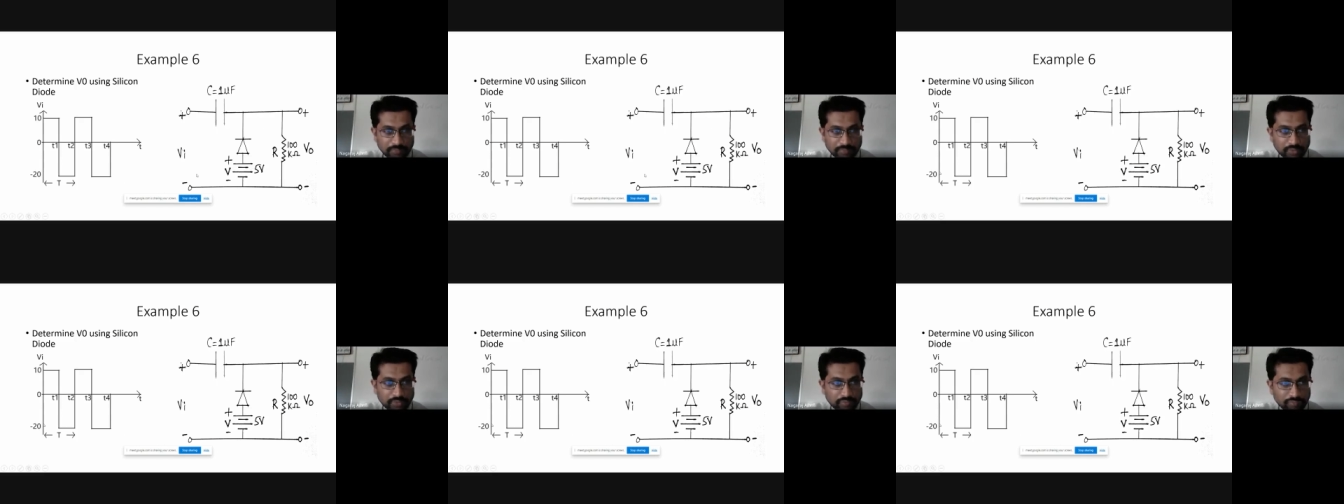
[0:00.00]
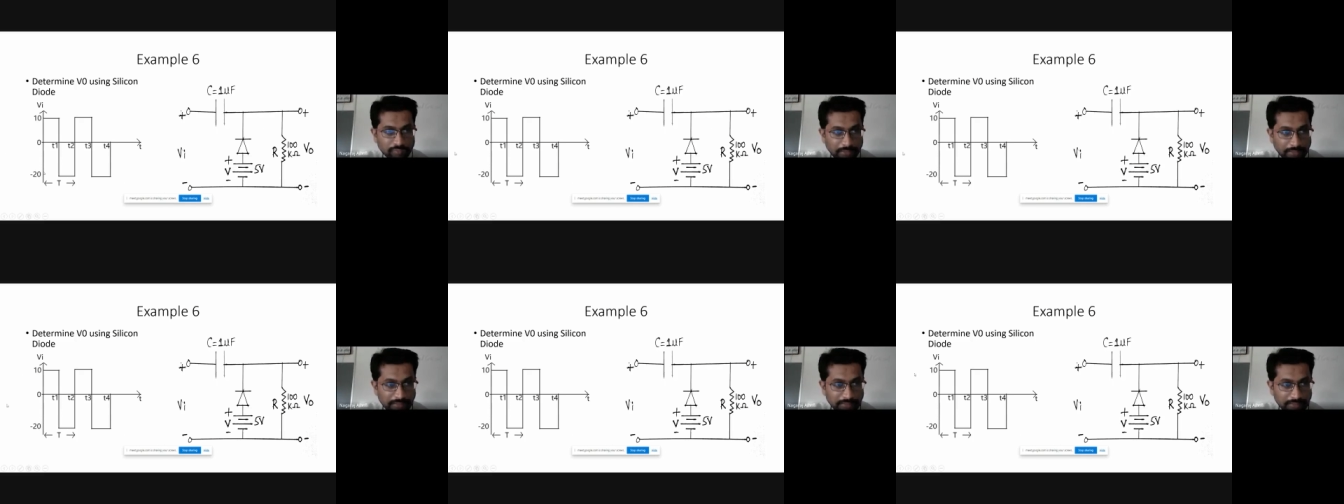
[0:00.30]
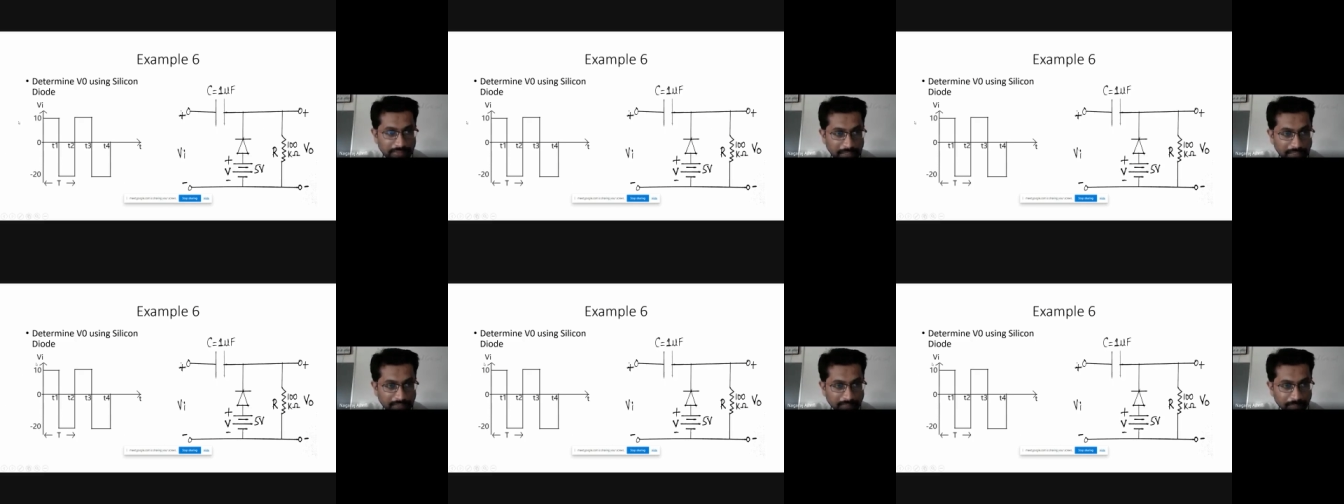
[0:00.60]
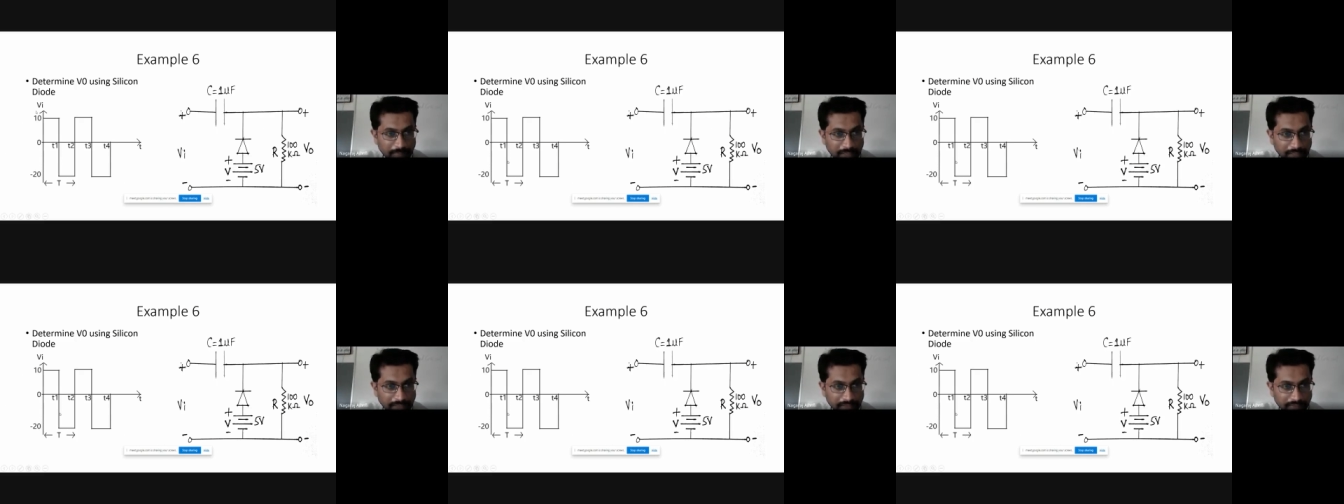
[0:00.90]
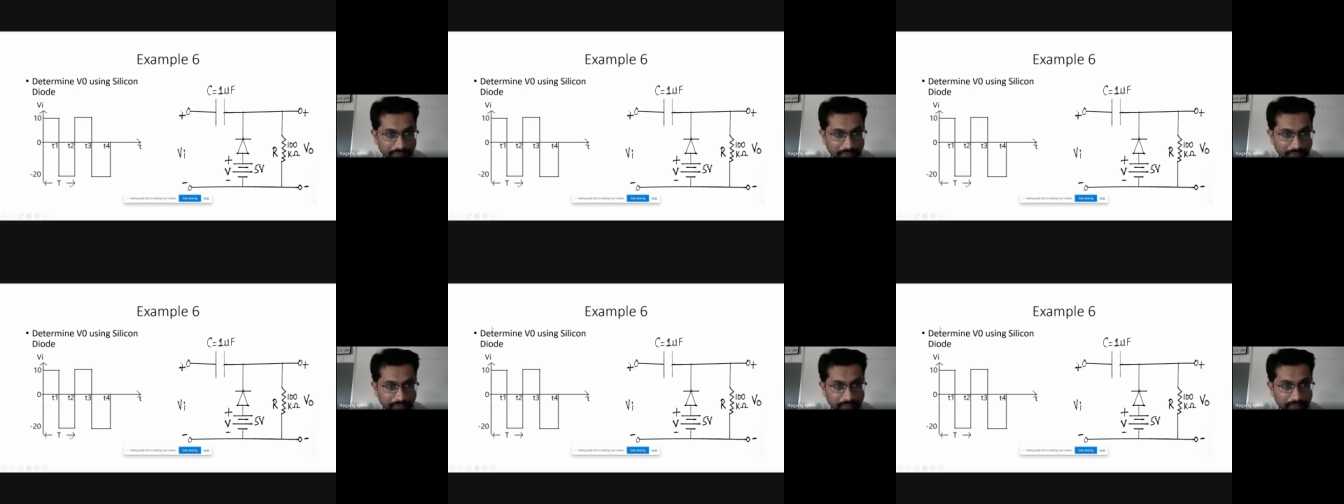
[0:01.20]
you have to find that
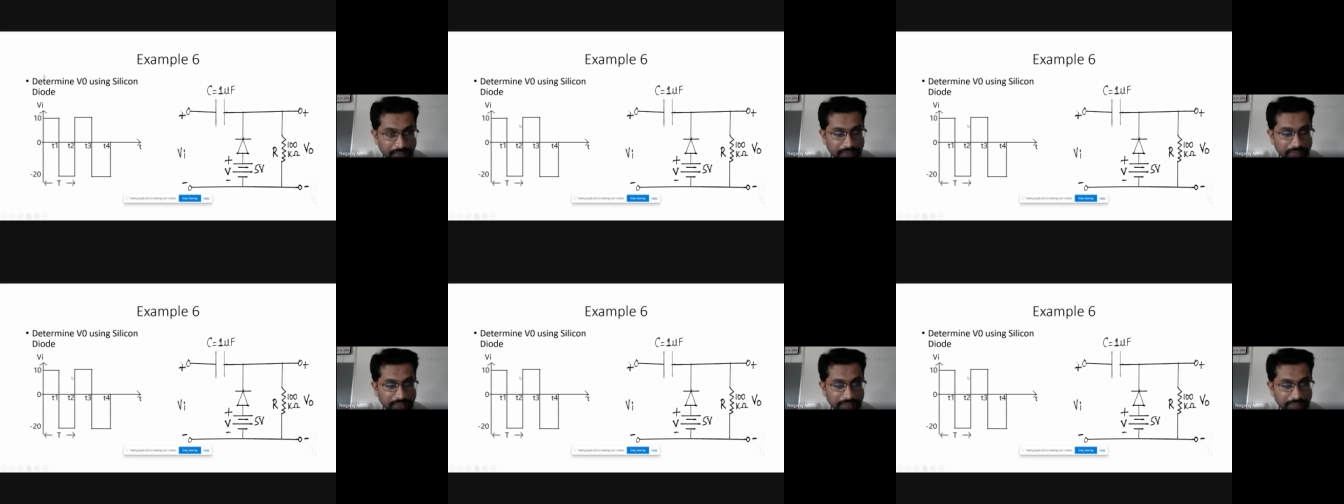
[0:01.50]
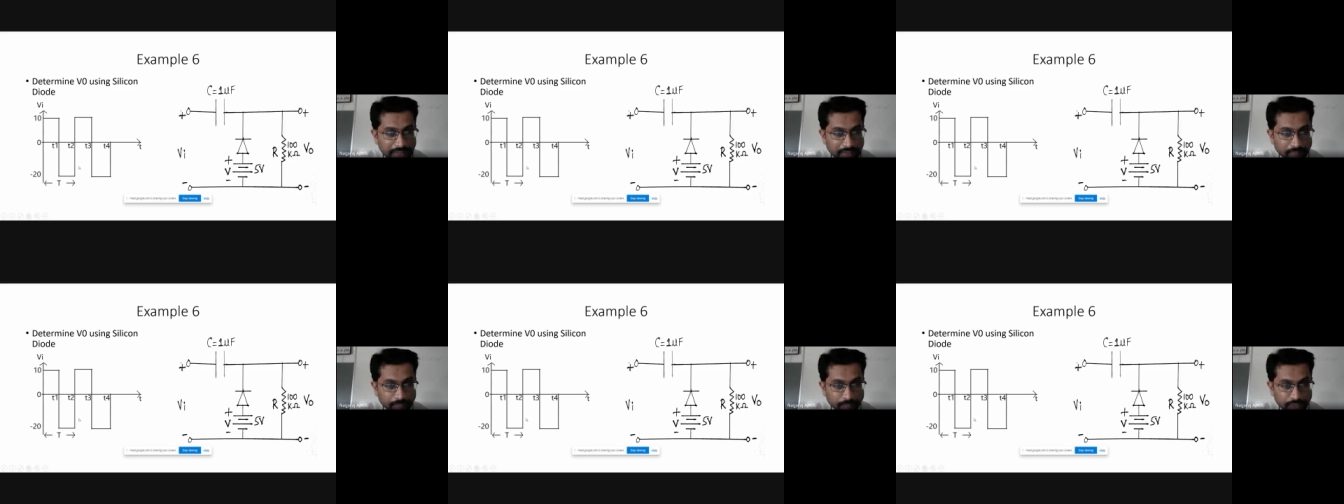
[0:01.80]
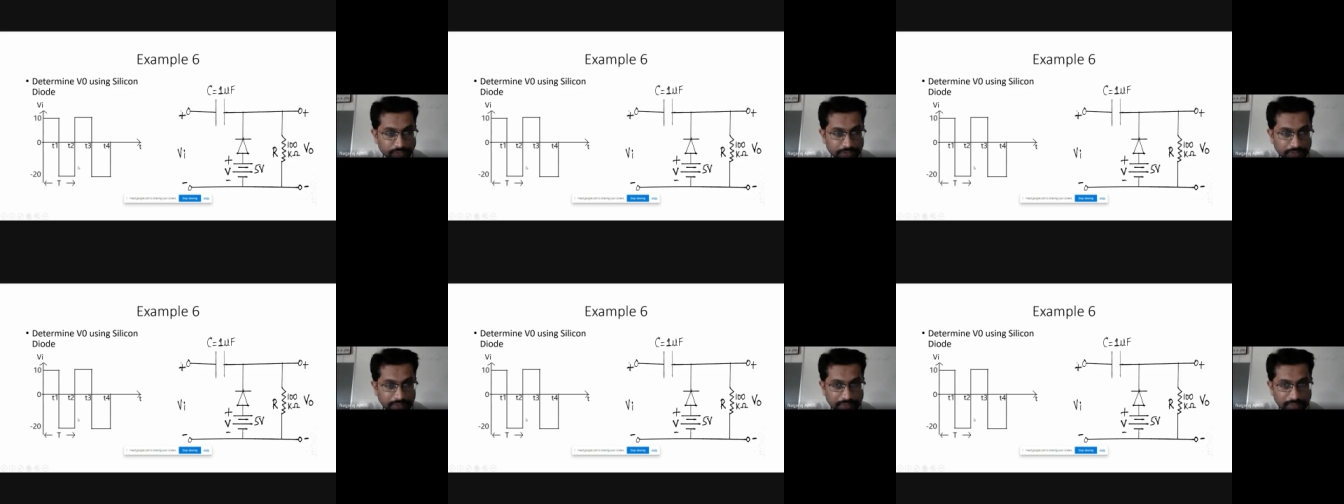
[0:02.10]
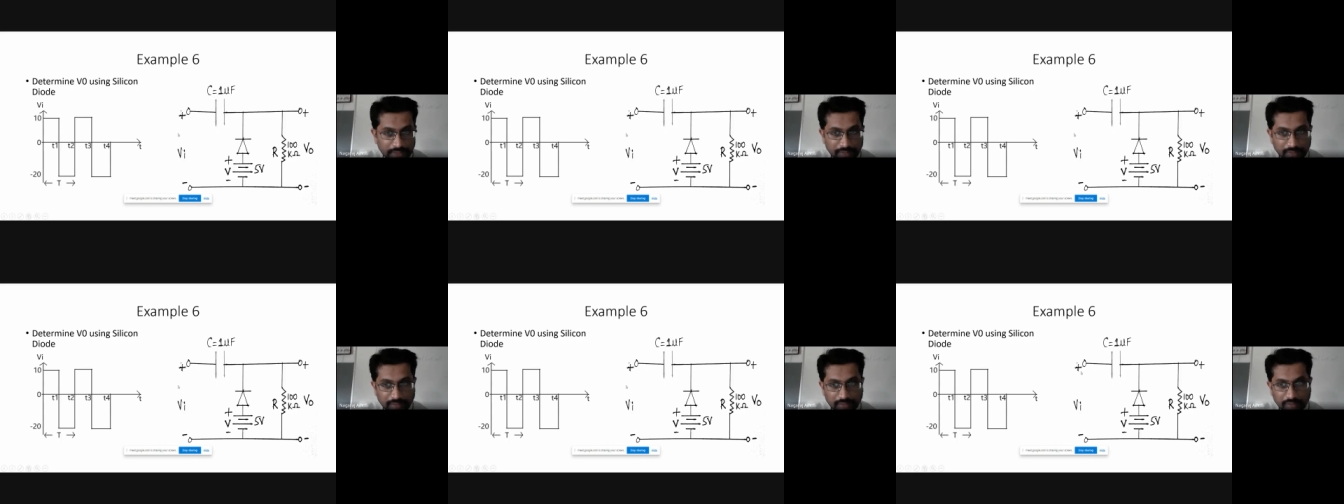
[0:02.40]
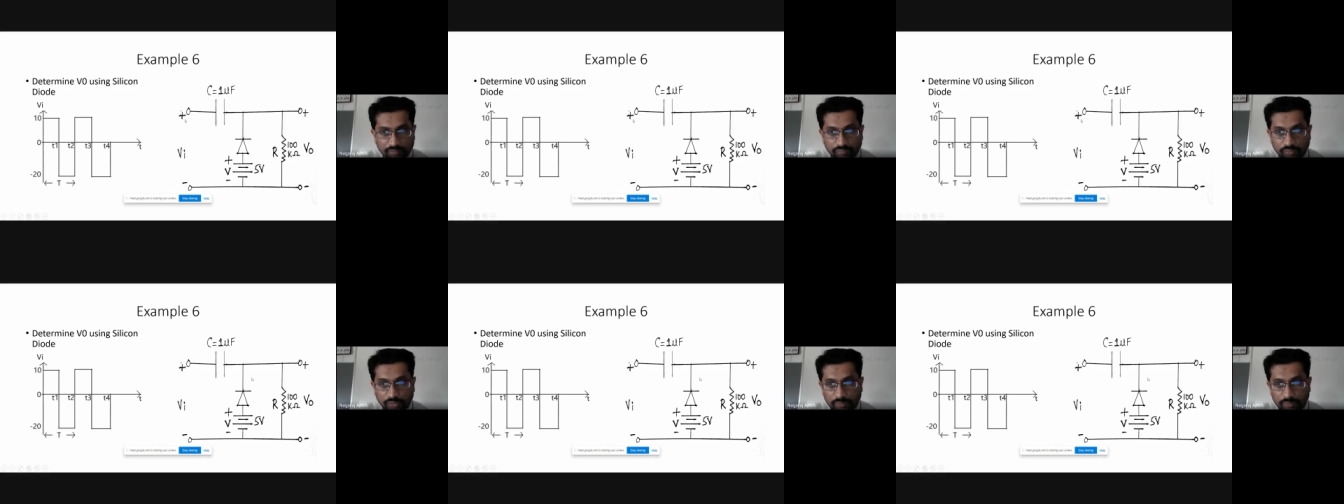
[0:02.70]
part of the input signal